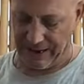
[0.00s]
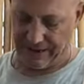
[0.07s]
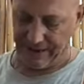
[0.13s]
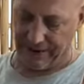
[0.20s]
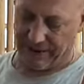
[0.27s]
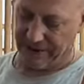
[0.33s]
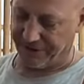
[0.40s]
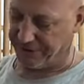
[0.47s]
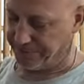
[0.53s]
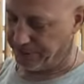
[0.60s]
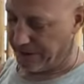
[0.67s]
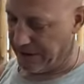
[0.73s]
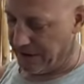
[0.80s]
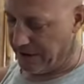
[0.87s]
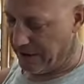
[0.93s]
anodized
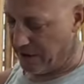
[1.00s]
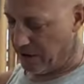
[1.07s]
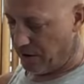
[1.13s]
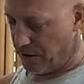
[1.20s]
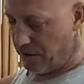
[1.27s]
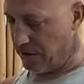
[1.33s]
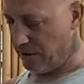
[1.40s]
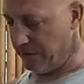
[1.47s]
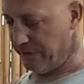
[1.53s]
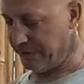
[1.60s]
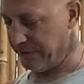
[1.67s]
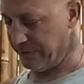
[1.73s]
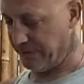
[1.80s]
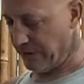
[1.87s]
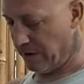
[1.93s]
plate here. This
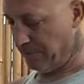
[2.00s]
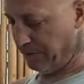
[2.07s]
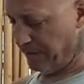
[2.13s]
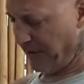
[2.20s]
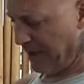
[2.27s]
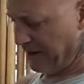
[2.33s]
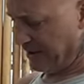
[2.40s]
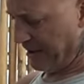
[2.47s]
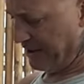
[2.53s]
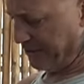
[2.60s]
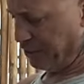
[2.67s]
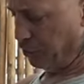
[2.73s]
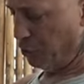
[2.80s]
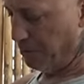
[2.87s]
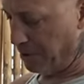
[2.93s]
is, I believe, anodized
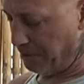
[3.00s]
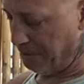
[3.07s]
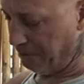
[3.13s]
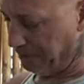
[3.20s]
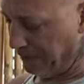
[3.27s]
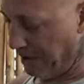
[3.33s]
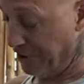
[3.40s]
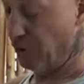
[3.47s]
aluminum. I